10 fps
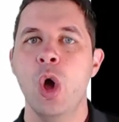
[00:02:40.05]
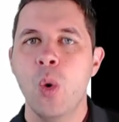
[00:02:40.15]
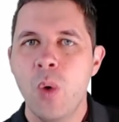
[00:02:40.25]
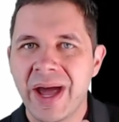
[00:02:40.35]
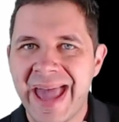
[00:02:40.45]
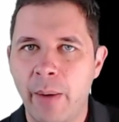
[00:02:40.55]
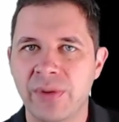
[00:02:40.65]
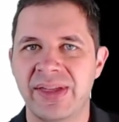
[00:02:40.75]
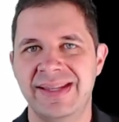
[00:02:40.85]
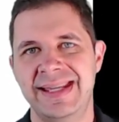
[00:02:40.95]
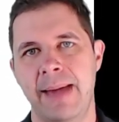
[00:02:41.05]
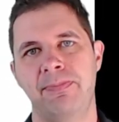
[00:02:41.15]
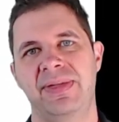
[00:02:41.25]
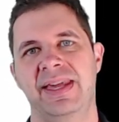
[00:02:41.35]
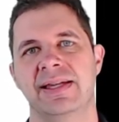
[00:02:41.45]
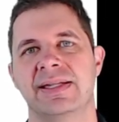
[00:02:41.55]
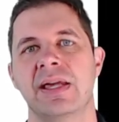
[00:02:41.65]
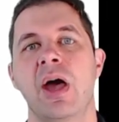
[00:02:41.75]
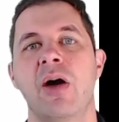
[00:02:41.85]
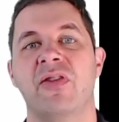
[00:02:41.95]
work out what the depth is
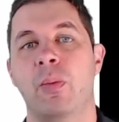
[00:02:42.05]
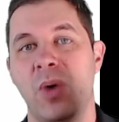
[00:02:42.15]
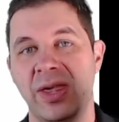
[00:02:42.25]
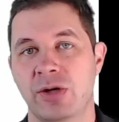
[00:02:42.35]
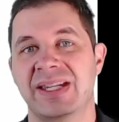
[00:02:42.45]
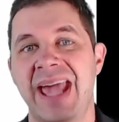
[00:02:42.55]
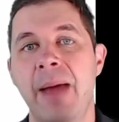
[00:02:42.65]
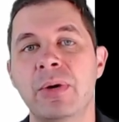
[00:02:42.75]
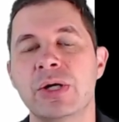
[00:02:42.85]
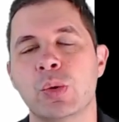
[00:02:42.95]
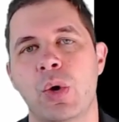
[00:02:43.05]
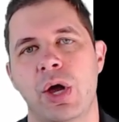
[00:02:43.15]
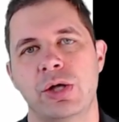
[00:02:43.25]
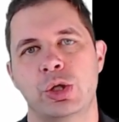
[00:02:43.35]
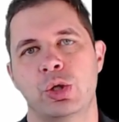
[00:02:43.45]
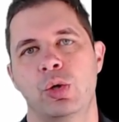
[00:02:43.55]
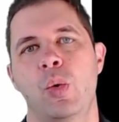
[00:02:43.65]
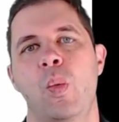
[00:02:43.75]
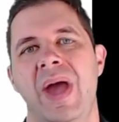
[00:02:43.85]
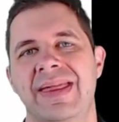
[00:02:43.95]
from where those cameras were to
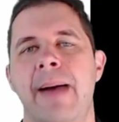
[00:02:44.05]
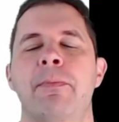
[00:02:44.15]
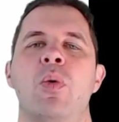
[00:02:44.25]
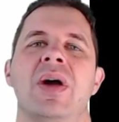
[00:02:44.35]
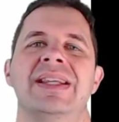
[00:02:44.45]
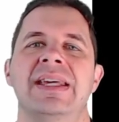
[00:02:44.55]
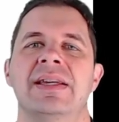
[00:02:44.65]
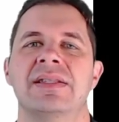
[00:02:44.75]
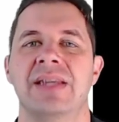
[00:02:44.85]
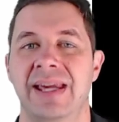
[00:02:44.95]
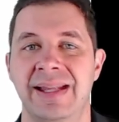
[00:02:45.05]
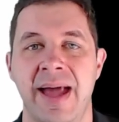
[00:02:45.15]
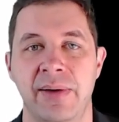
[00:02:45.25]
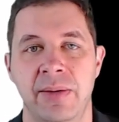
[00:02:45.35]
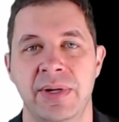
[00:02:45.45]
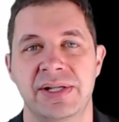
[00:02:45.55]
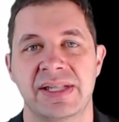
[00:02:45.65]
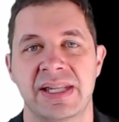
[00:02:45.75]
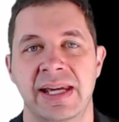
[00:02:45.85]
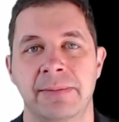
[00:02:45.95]
where that point is in our image
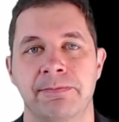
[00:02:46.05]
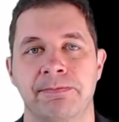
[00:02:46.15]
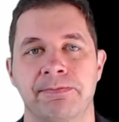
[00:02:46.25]
scene.